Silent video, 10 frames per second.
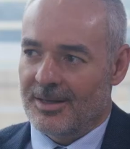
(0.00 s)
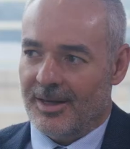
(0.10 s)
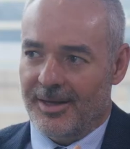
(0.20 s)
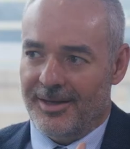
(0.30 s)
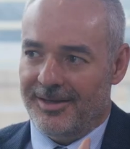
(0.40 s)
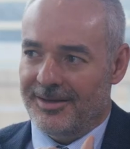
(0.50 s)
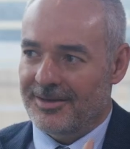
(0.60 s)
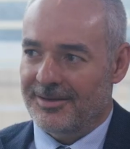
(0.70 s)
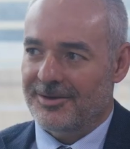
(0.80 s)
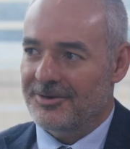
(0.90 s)
A
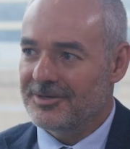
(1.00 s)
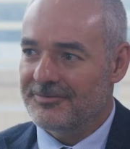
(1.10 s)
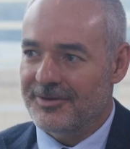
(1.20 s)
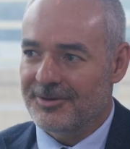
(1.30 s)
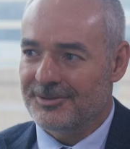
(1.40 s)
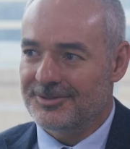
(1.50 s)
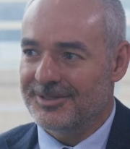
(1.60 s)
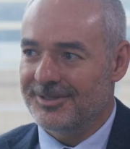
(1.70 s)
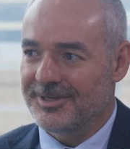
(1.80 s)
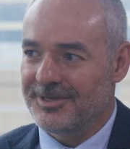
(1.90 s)

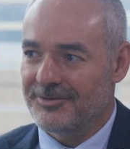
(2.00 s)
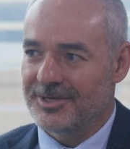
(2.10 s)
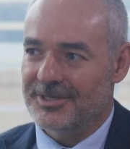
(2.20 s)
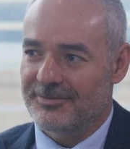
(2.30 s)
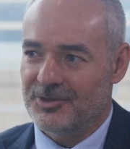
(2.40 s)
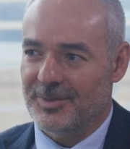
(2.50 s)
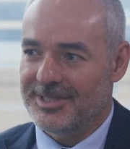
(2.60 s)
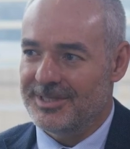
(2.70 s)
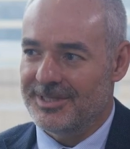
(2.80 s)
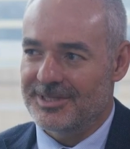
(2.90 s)
100-fold increase over
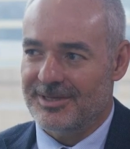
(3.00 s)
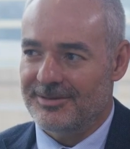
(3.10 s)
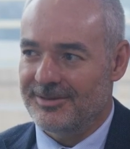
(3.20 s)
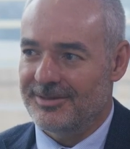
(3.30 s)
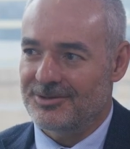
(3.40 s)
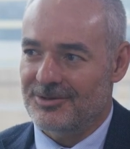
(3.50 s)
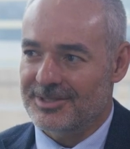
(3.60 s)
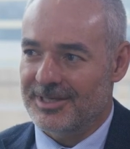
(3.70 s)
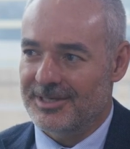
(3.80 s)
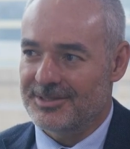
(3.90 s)
20 years, I think it
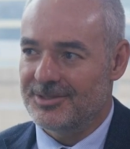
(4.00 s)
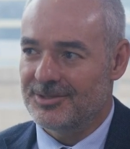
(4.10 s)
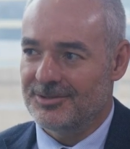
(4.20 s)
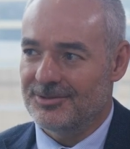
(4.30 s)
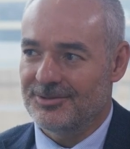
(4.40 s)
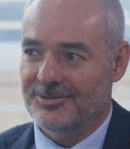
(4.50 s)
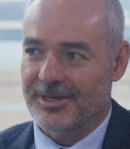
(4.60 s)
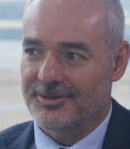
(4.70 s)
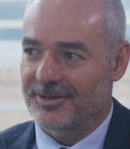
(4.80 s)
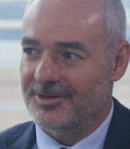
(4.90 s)
translates into
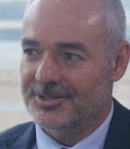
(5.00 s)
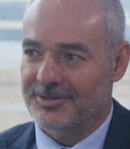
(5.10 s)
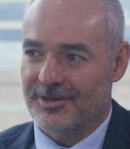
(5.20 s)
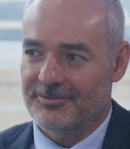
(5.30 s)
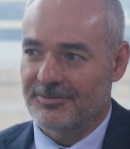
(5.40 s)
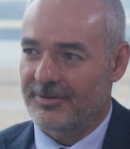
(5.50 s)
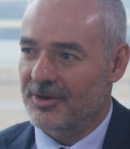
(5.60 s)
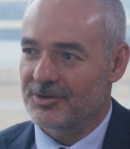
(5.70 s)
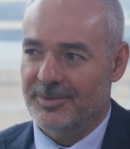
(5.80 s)
annualized growth of around